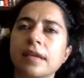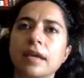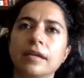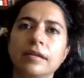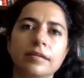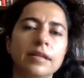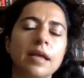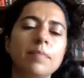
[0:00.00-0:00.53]

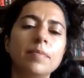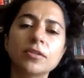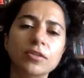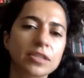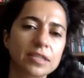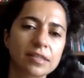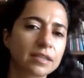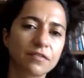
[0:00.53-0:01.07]
Lebanon
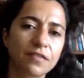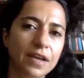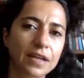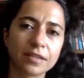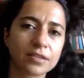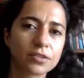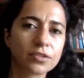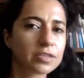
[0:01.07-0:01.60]
is a
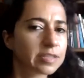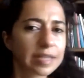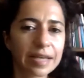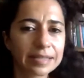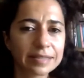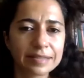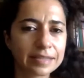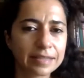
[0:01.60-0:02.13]
divided
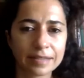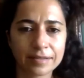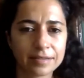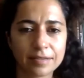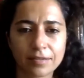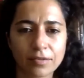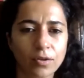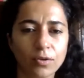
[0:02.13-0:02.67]
society, and
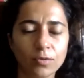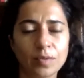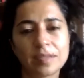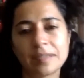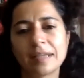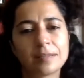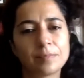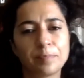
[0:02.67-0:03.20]

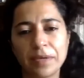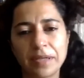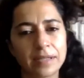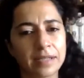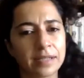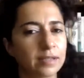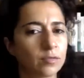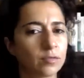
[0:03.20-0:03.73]
always has been,
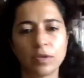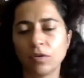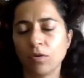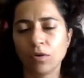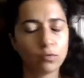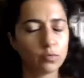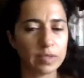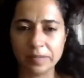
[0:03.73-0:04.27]
and it will
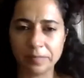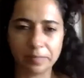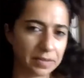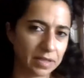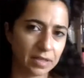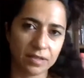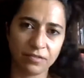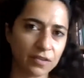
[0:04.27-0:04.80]
always
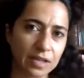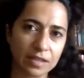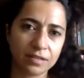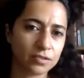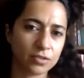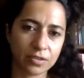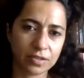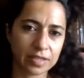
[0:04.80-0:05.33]
be a
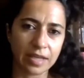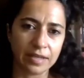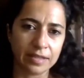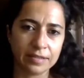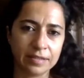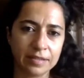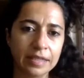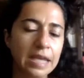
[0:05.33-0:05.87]
divided
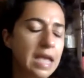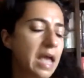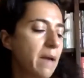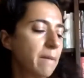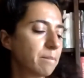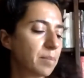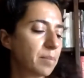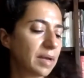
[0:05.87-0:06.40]
society.
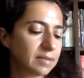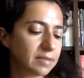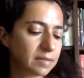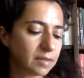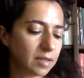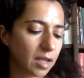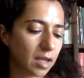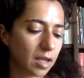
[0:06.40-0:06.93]
But
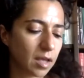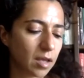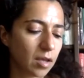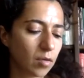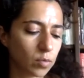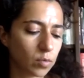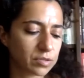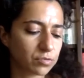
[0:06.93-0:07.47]

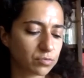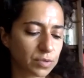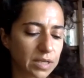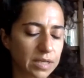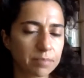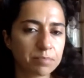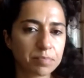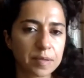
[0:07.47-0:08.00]
what's
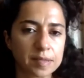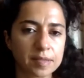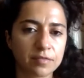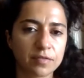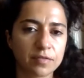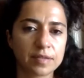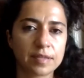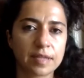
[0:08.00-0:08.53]
really
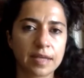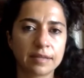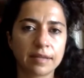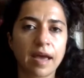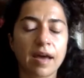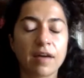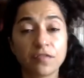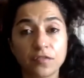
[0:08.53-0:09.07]
impressive is that
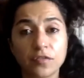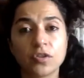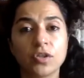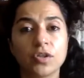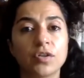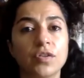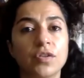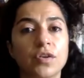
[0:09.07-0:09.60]

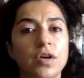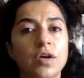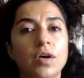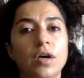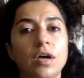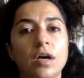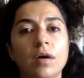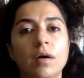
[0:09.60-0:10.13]
after
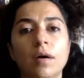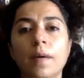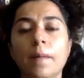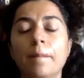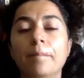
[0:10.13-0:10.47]
the